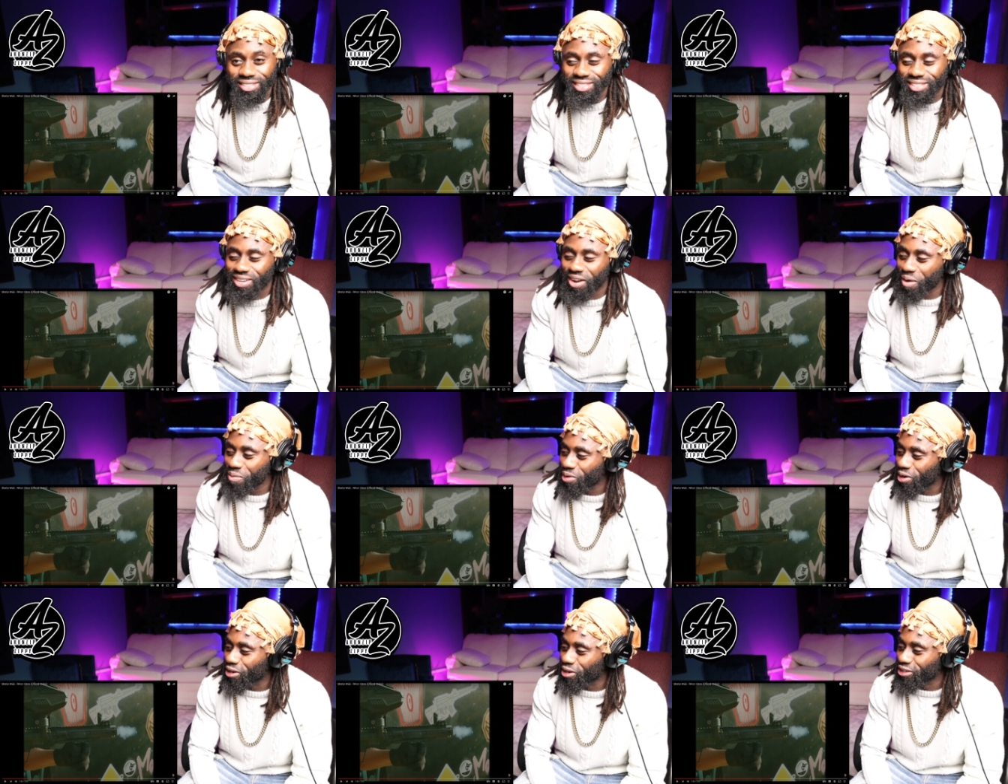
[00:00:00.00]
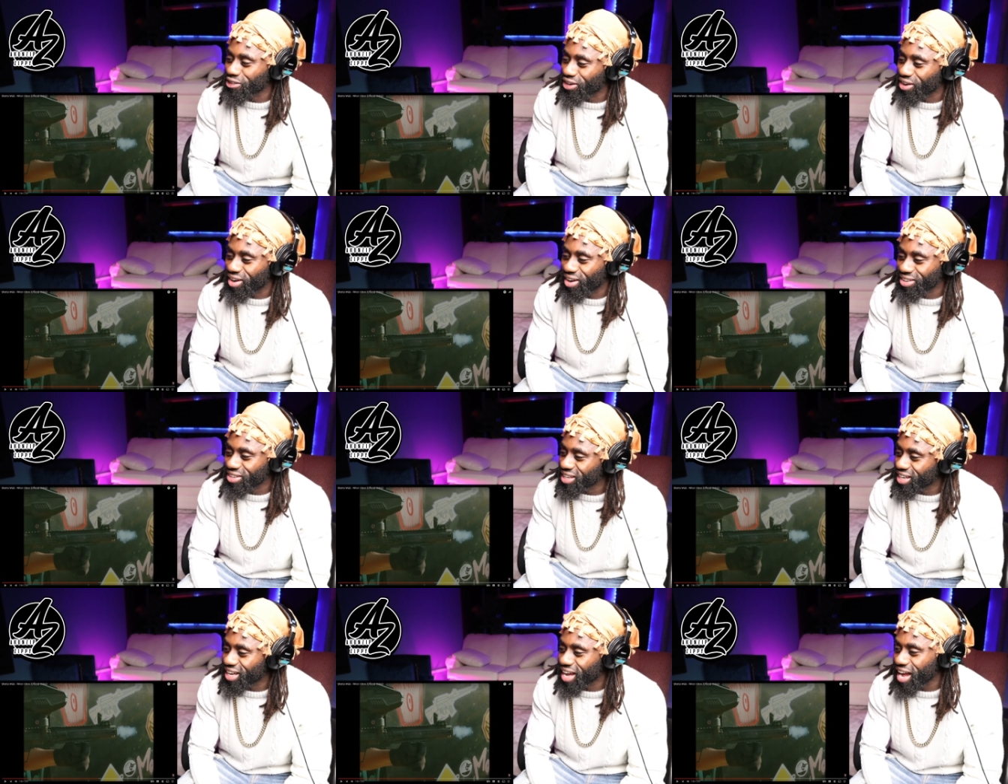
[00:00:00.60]
Come on, dog.
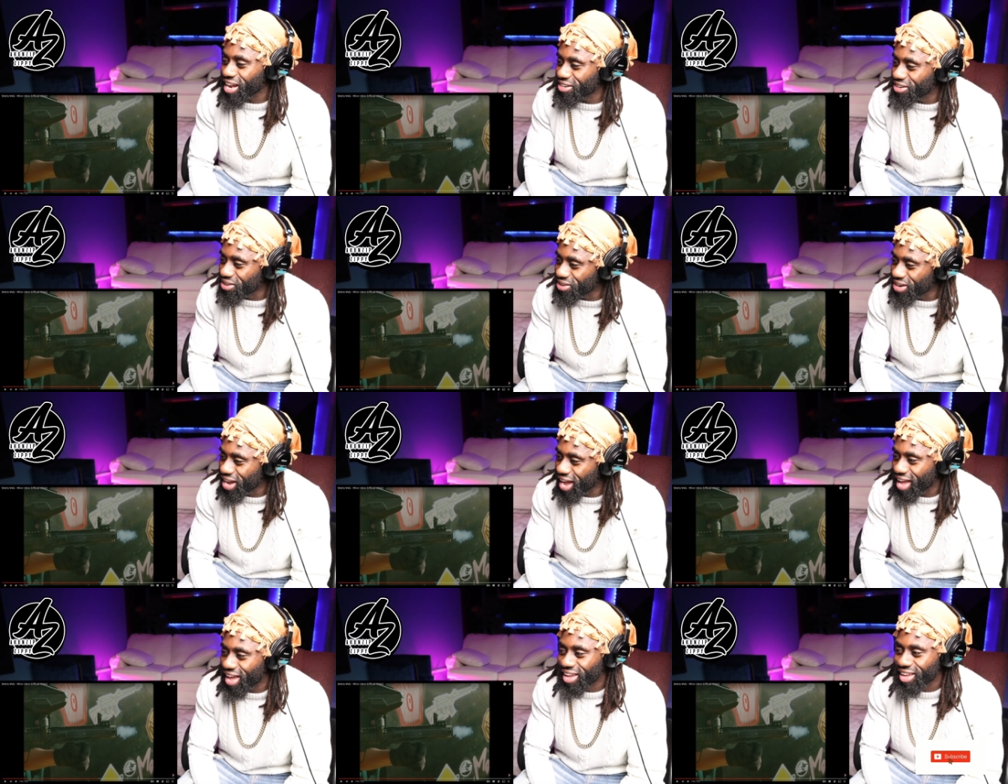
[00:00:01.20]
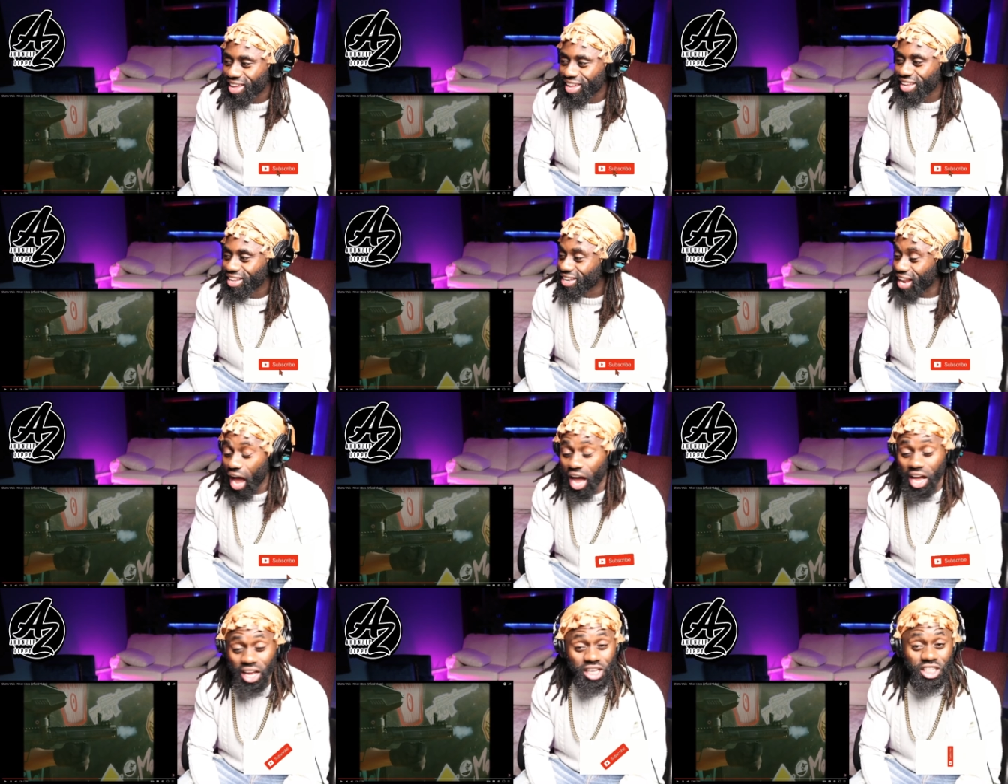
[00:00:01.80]
You can't do that.
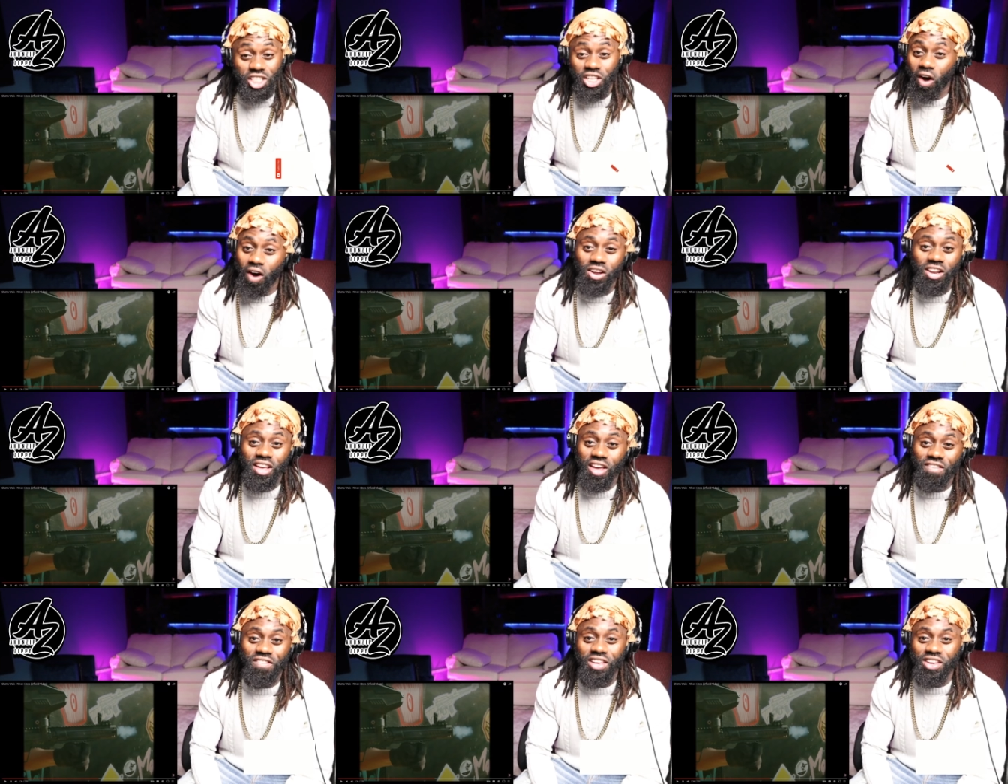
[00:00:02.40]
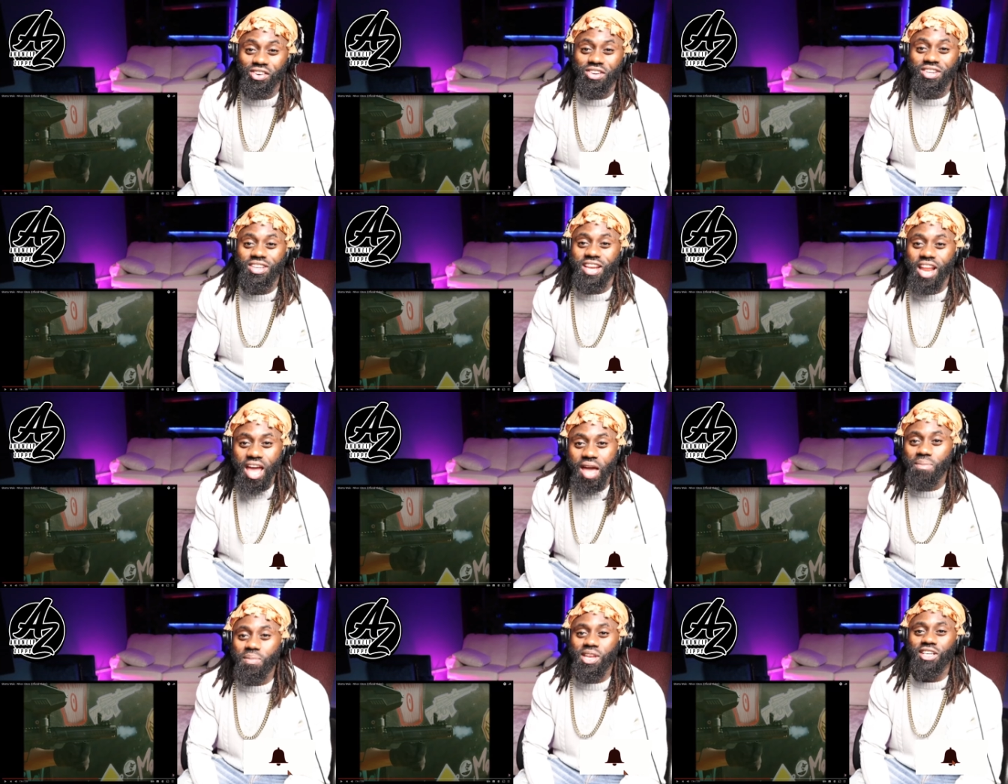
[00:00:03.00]
Now he's calling even your
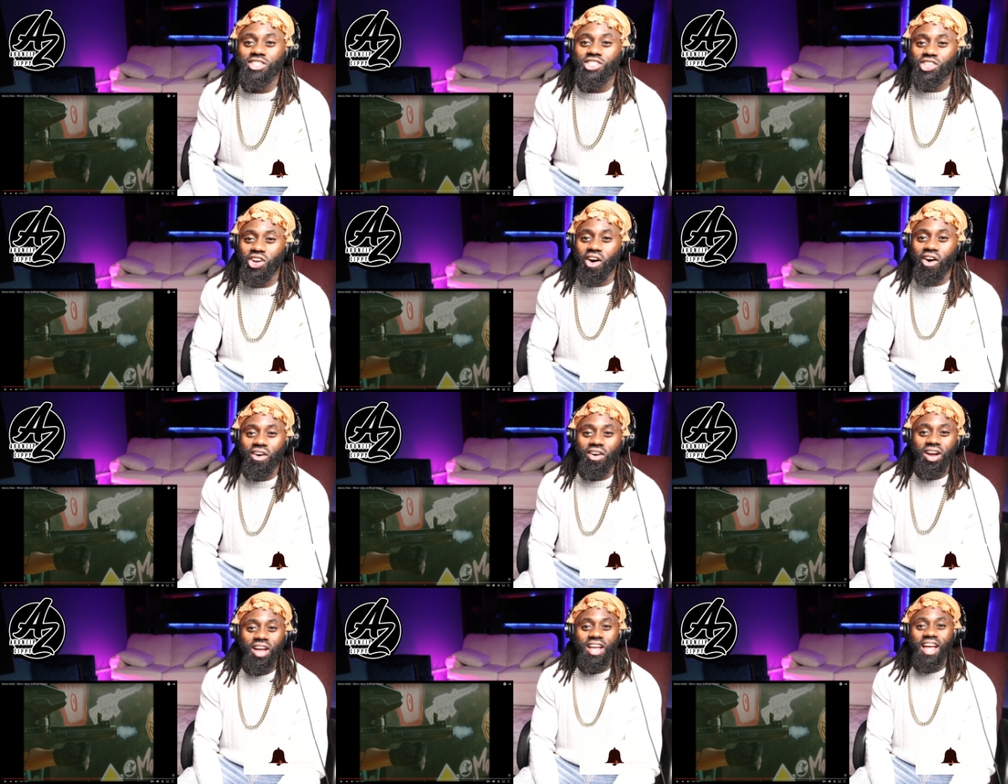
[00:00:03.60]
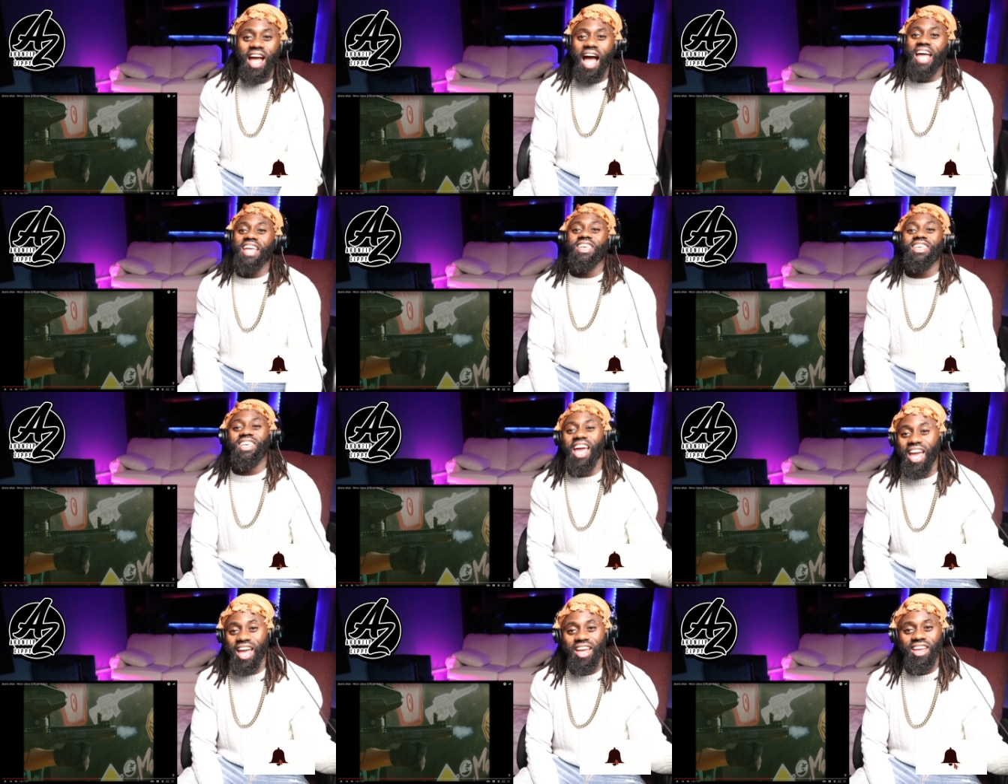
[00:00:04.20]
name in a song. And
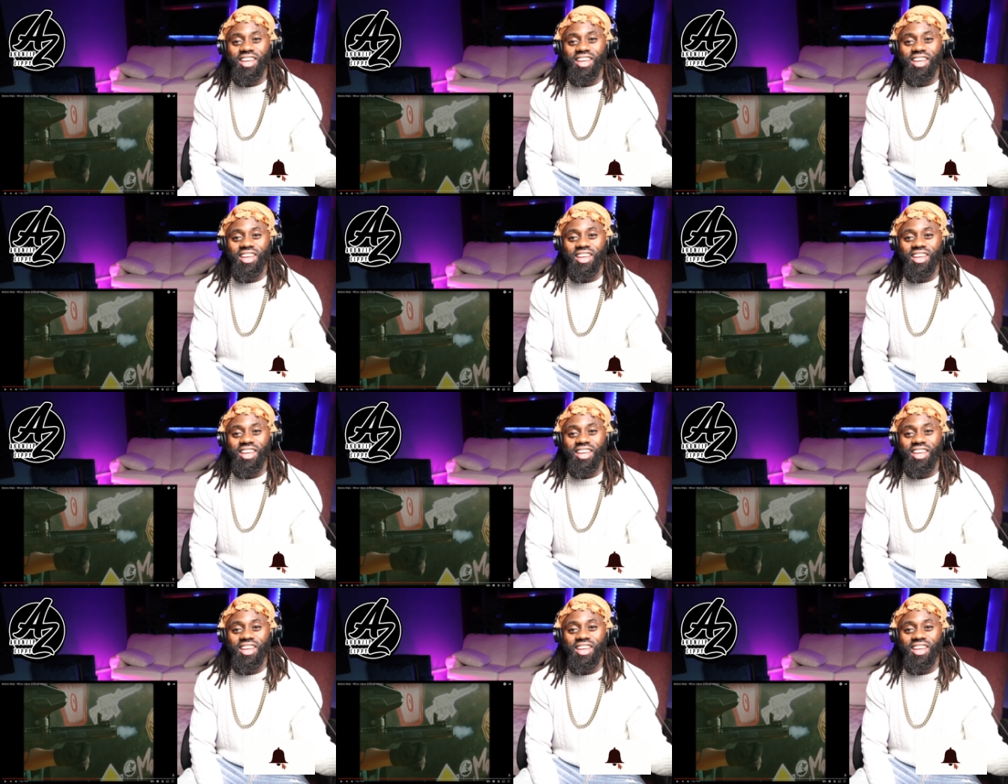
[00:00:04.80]
yet,